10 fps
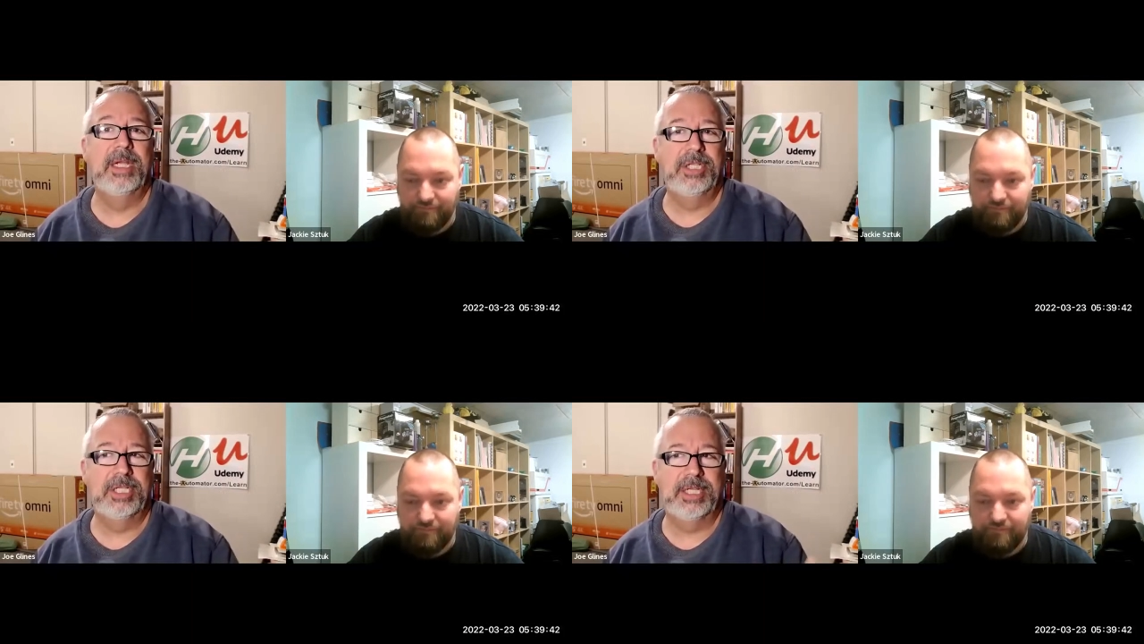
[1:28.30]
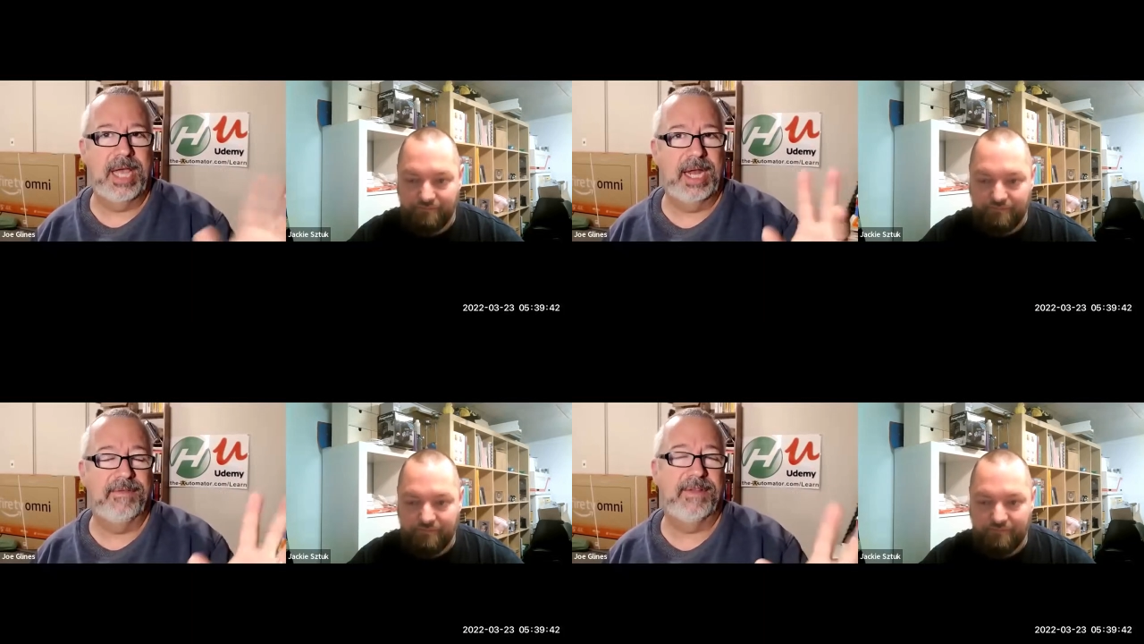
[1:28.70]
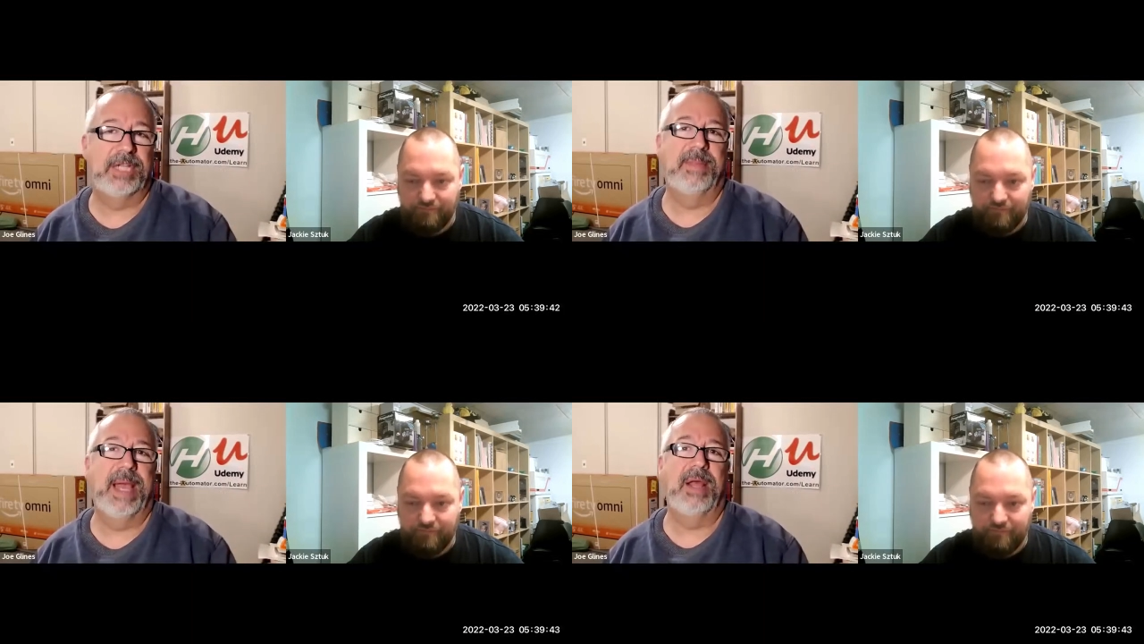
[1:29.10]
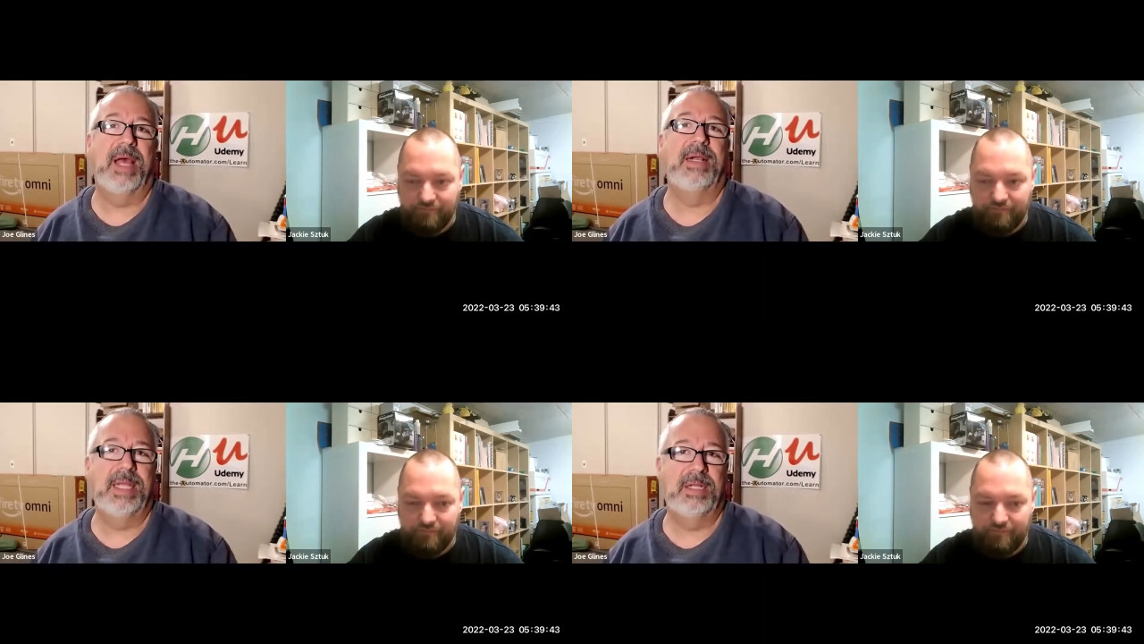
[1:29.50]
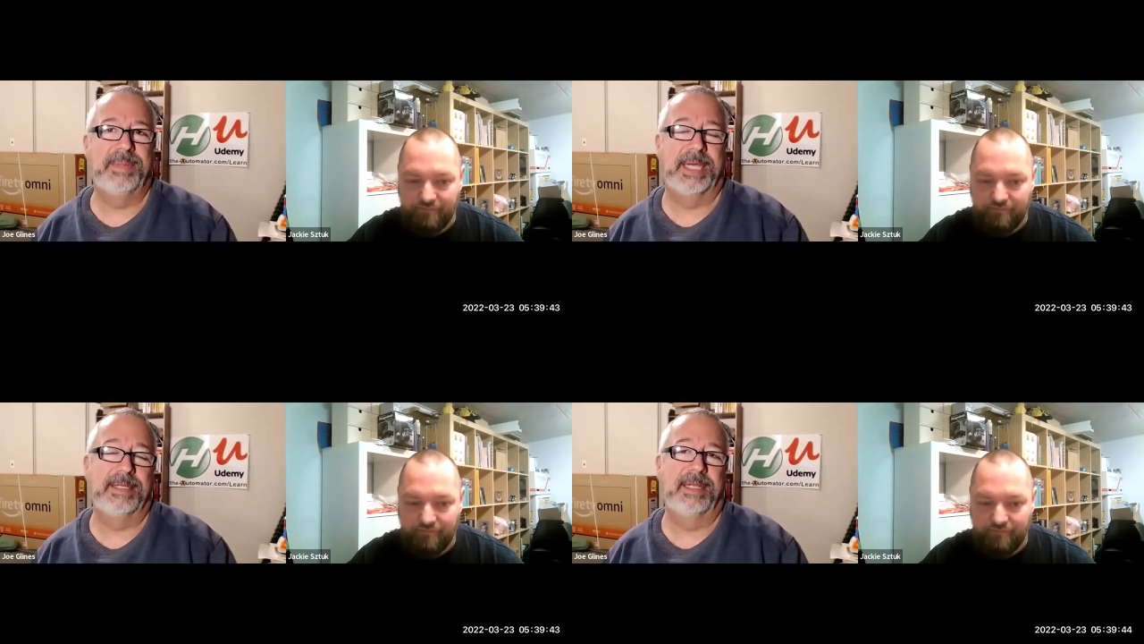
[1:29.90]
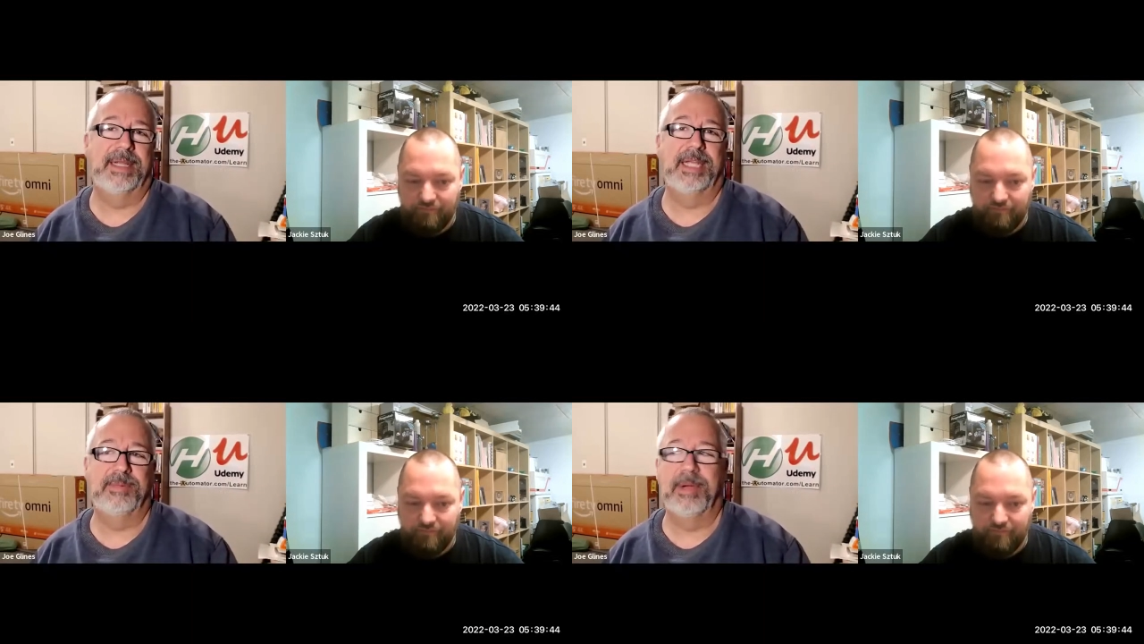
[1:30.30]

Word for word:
Speaker 1: just to kind of flesh him out a little bit. And that's